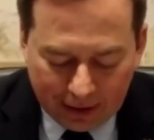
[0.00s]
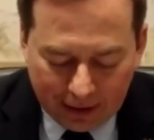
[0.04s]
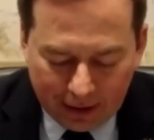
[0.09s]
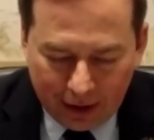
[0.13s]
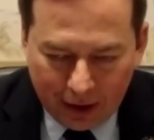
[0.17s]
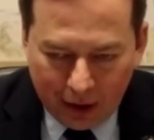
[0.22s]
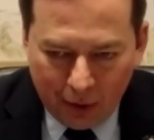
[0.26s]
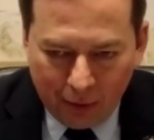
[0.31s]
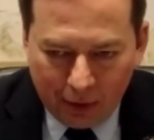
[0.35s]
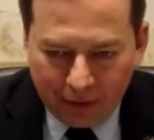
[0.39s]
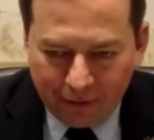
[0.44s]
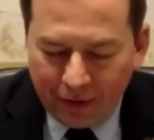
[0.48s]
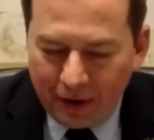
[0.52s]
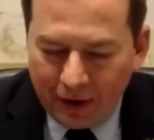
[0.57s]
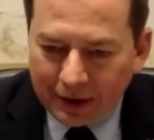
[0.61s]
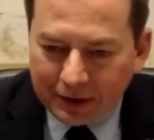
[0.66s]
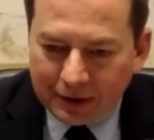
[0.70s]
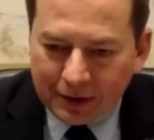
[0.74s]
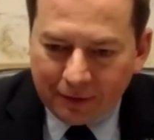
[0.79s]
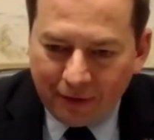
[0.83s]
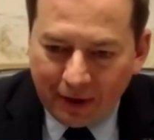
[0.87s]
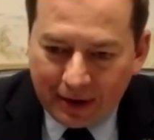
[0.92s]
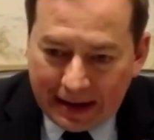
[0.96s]
We've hit the
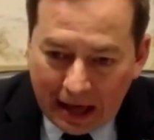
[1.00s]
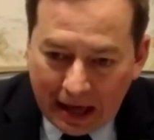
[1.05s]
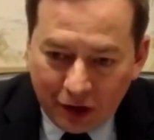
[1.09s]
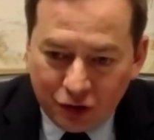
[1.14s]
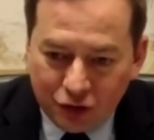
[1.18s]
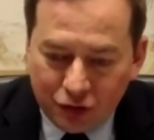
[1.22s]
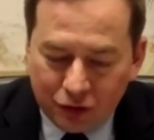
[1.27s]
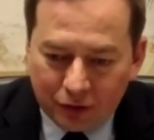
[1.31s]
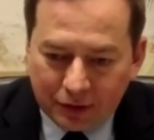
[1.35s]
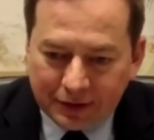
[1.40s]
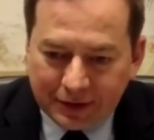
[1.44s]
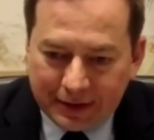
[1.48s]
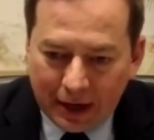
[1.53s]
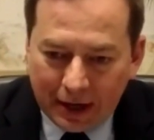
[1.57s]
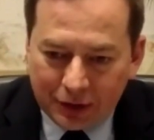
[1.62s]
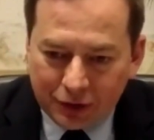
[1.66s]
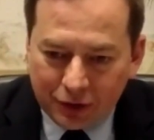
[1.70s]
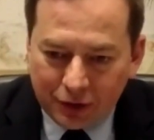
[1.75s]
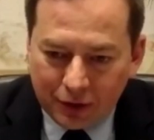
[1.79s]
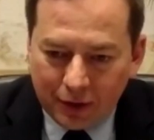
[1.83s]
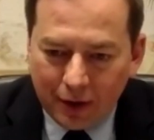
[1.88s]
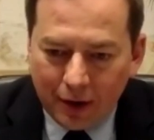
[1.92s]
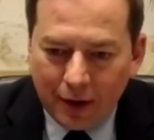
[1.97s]
financial
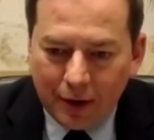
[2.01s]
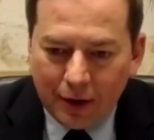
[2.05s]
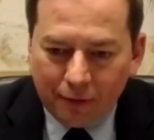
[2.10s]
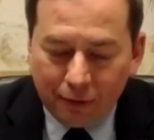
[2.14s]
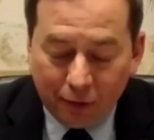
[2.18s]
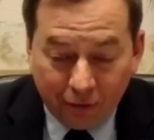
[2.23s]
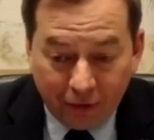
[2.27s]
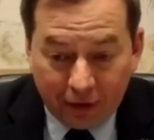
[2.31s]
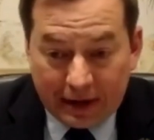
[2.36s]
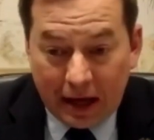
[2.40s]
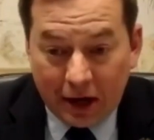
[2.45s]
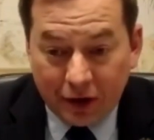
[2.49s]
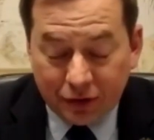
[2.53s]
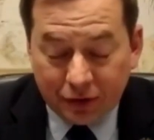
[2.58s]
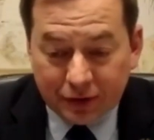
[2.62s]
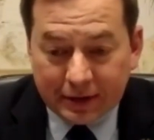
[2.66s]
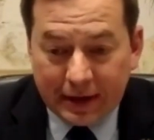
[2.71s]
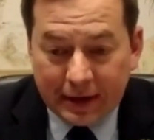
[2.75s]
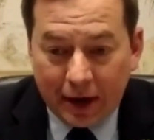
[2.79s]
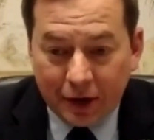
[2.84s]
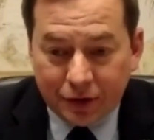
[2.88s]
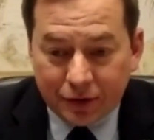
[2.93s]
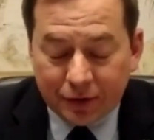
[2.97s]
sector with financial
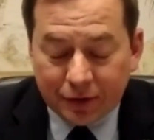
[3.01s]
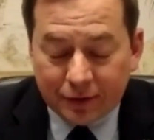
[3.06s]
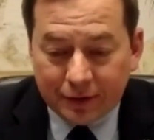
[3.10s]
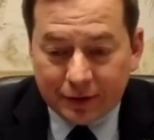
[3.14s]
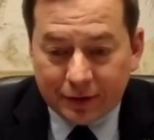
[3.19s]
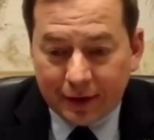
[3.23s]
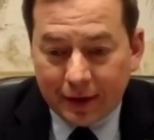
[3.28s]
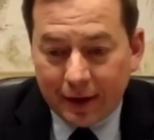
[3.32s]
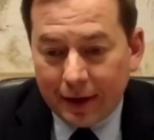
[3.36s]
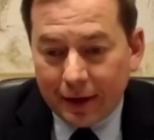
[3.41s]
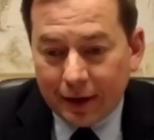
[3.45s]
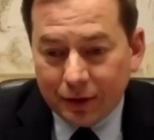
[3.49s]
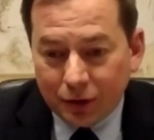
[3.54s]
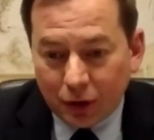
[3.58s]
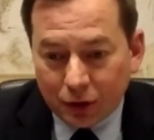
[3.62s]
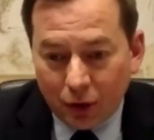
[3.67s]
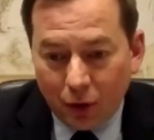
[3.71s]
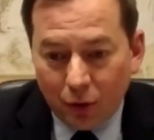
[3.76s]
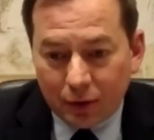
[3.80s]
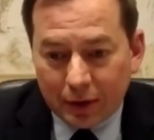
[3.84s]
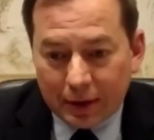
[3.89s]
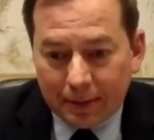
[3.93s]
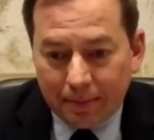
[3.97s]
sanctions, not only
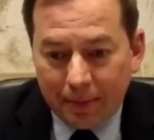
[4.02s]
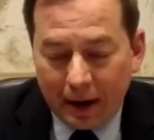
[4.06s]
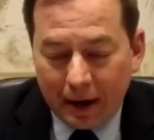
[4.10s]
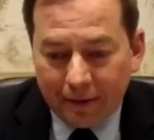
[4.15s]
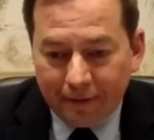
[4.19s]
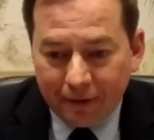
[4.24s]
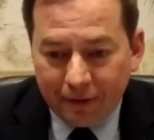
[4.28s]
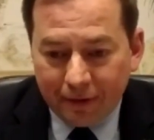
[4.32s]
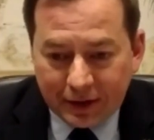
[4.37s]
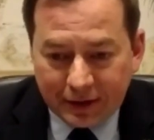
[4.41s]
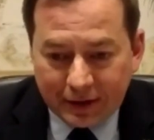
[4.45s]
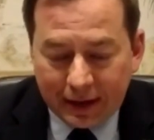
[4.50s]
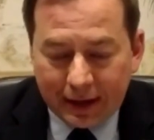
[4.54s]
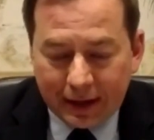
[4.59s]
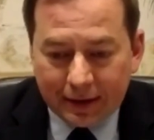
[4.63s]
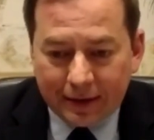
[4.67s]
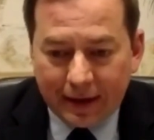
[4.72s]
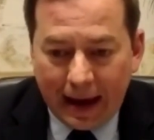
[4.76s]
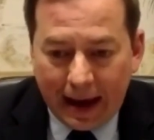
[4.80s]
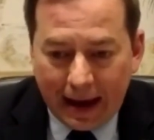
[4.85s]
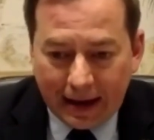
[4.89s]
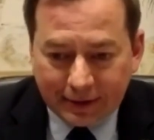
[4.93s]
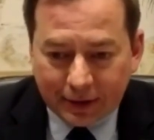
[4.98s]
by freezing the
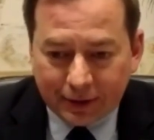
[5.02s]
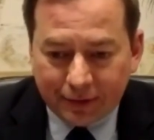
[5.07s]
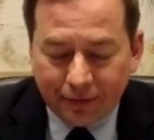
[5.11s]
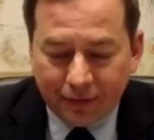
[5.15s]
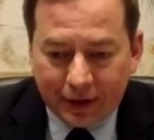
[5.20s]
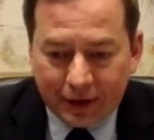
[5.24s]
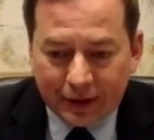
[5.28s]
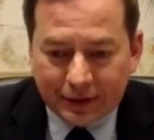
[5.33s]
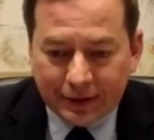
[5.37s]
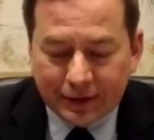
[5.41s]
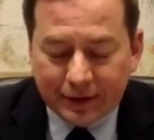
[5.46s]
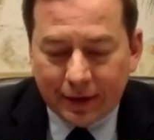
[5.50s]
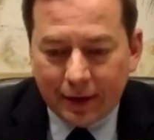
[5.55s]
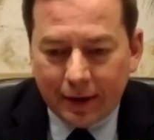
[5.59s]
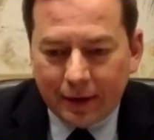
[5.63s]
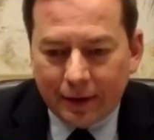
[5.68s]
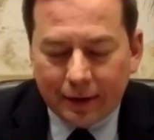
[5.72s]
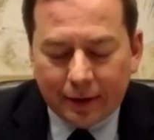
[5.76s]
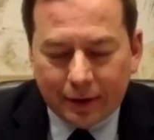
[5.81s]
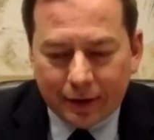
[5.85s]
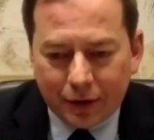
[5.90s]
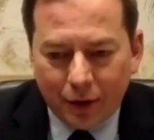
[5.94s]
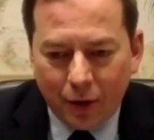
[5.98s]
asset freeze,
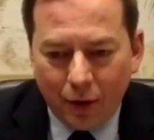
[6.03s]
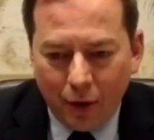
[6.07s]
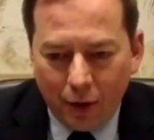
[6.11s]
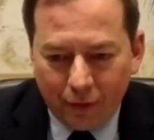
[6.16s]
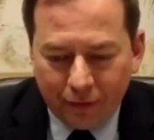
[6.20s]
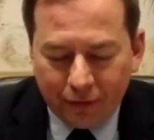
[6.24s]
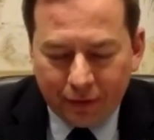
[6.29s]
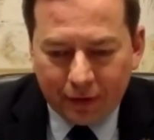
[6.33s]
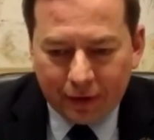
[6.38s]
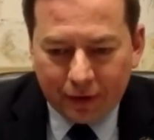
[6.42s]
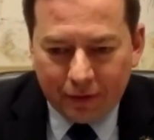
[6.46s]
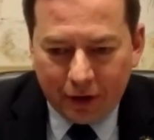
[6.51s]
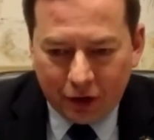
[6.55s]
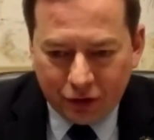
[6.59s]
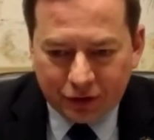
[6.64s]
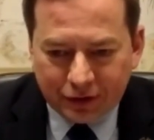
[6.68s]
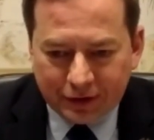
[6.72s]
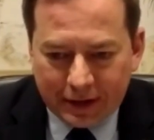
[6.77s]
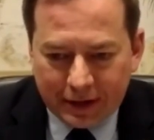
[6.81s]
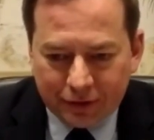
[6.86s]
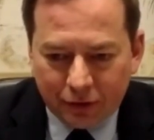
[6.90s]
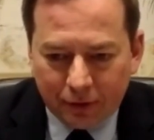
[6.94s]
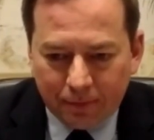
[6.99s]
of the Russian
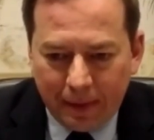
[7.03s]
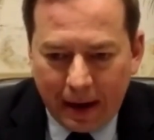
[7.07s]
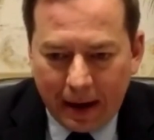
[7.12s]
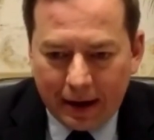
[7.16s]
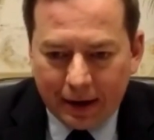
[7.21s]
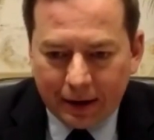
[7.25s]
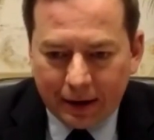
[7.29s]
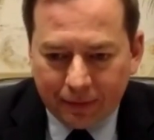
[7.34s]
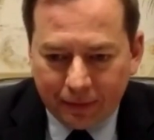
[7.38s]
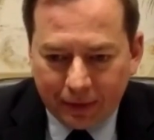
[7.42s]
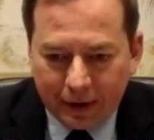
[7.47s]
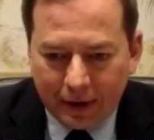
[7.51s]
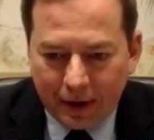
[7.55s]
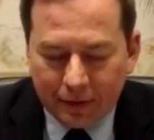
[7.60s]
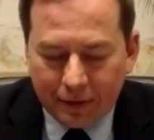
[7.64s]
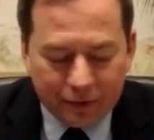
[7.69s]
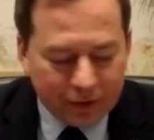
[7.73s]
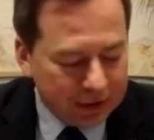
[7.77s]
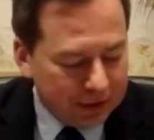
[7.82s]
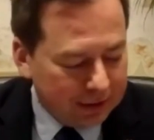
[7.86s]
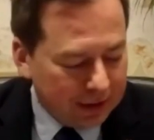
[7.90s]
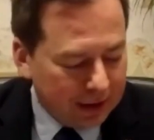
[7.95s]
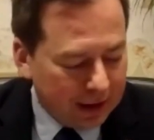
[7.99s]
central bank, 300
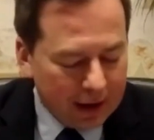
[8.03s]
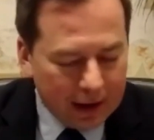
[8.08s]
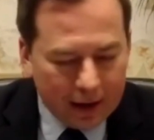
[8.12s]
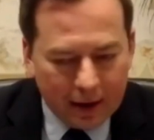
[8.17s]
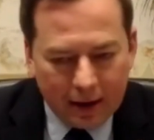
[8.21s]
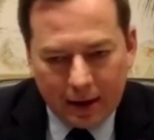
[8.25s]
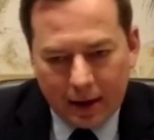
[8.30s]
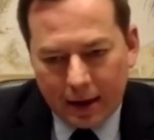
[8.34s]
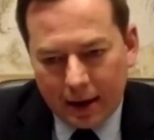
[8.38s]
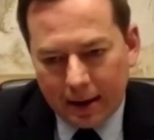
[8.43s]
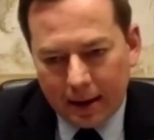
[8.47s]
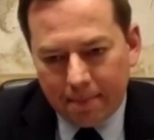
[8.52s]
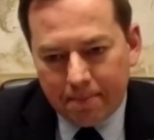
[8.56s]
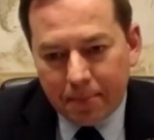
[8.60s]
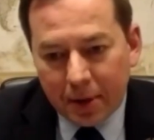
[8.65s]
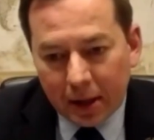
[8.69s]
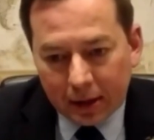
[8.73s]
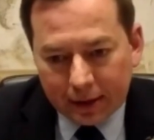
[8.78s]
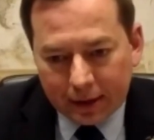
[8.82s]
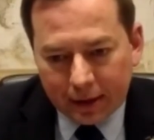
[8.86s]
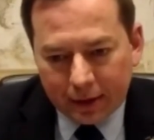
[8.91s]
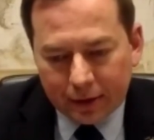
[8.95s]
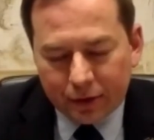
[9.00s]

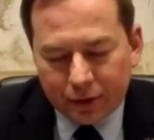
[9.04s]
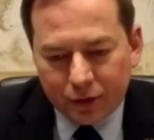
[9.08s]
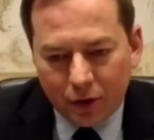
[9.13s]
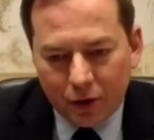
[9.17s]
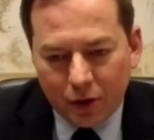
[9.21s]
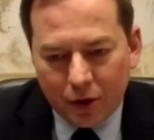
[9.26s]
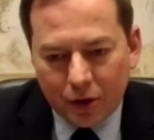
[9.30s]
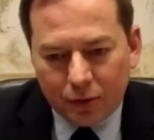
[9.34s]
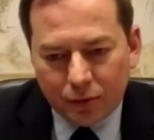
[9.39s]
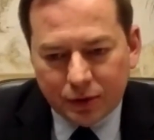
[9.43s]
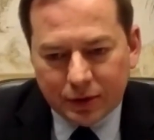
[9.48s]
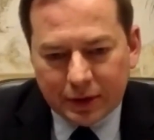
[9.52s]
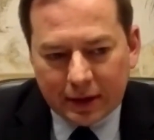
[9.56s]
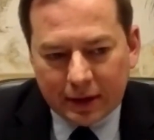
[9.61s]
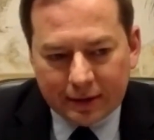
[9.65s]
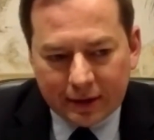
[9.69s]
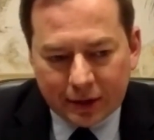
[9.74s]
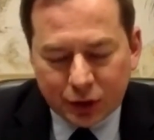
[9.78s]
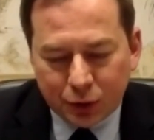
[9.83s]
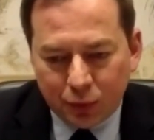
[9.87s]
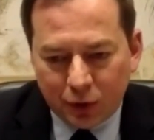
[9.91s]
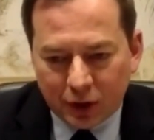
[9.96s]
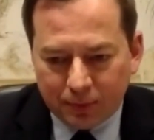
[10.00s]
billion euros, and
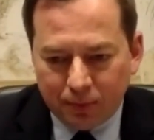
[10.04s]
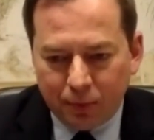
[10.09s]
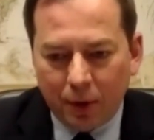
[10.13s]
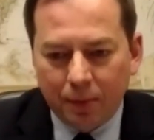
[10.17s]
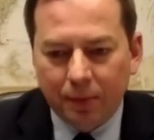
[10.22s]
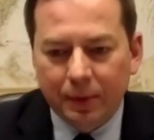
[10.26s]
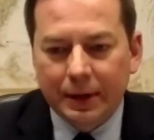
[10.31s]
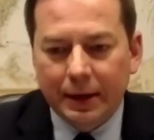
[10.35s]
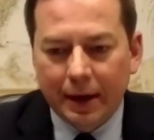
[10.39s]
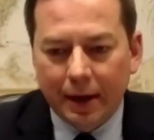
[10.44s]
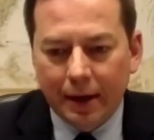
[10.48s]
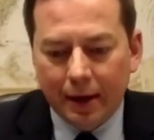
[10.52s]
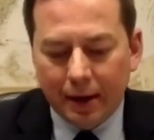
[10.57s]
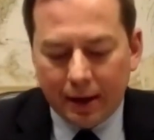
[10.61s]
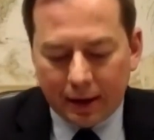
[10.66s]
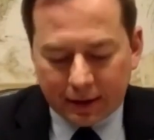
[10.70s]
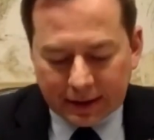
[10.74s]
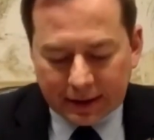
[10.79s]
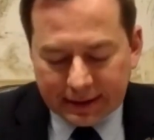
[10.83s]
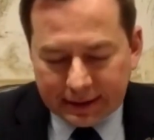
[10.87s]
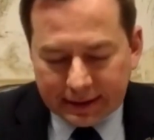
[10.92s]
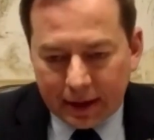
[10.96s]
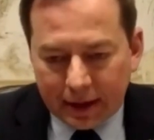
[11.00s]
this was probably
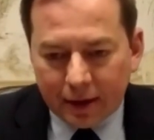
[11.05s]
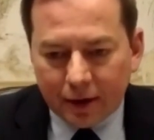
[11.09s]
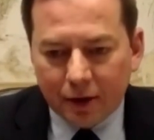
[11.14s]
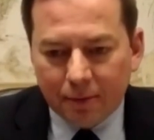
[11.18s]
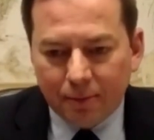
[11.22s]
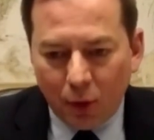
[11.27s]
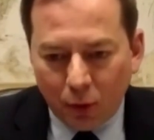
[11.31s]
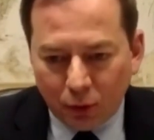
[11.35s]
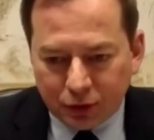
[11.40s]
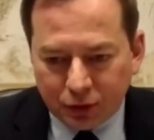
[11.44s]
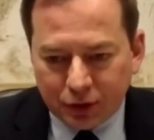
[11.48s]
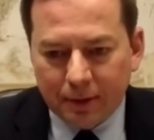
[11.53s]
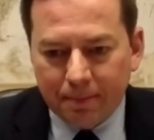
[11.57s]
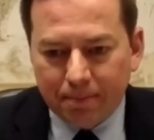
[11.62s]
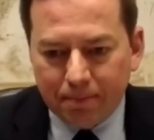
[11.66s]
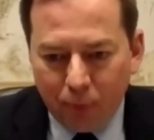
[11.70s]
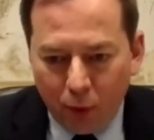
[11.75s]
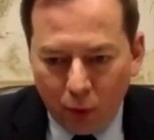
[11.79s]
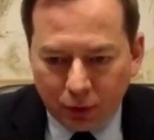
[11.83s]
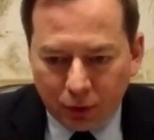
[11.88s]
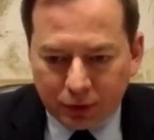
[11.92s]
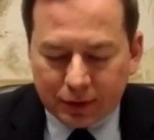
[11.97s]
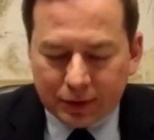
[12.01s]
the single most
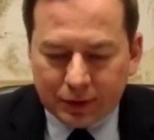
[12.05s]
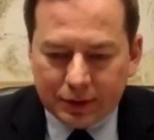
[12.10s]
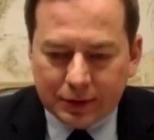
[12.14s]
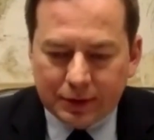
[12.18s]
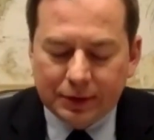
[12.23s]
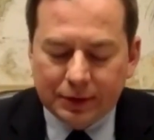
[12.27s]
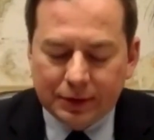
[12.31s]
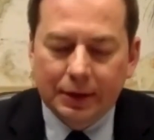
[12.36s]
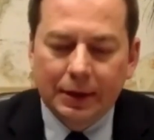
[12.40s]
important